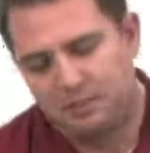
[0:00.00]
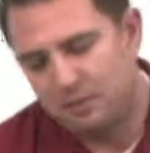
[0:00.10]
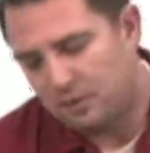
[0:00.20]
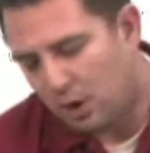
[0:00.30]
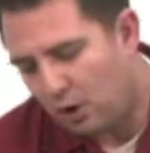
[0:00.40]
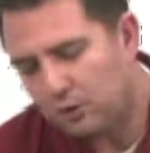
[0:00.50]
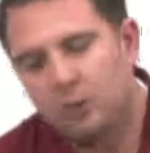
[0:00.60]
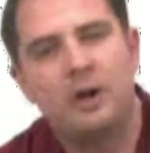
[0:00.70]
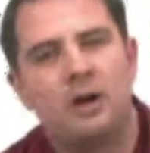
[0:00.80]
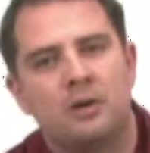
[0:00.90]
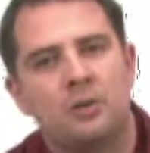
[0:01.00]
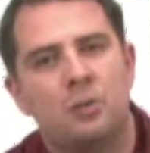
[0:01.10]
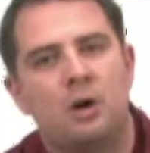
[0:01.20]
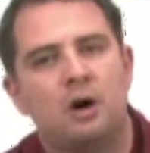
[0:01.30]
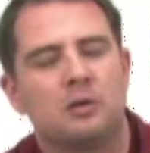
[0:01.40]
put all the way under the
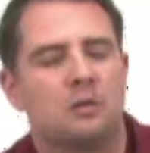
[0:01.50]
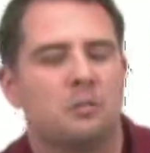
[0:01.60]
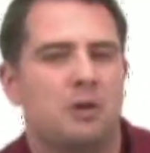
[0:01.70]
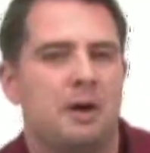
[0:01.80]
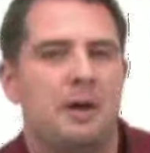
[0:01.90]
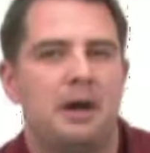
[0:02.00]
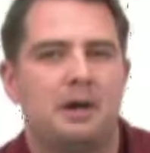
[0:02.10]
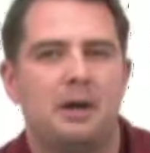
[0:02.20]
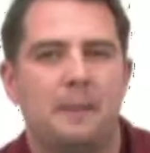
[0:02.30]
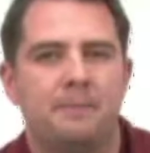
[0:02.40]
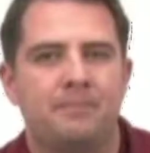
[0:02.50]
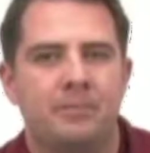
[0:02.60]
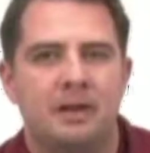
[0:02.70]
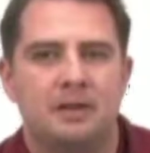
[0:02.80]
water and brought back up.